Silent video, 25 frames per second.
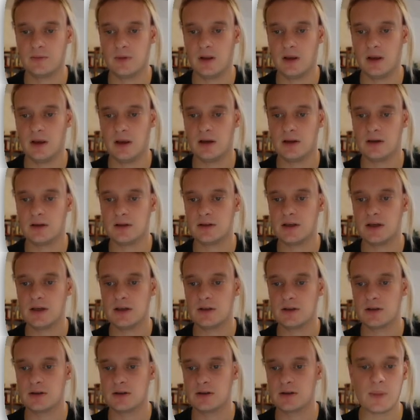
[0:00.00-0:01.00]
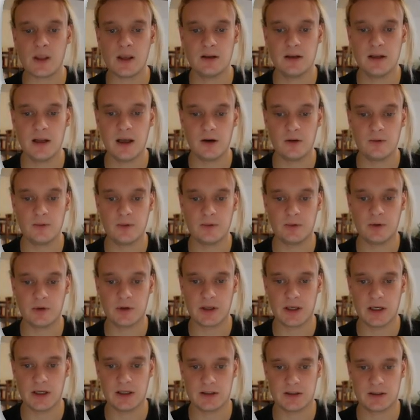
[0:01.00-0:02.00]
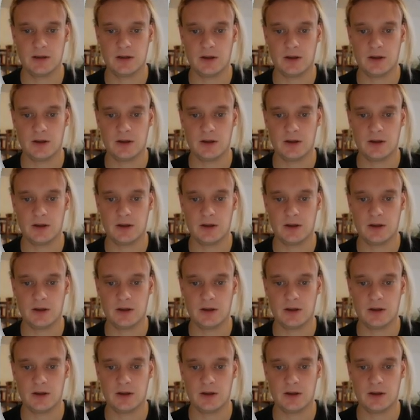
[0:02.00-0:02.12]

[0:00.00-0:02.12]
Annotations. Now we will get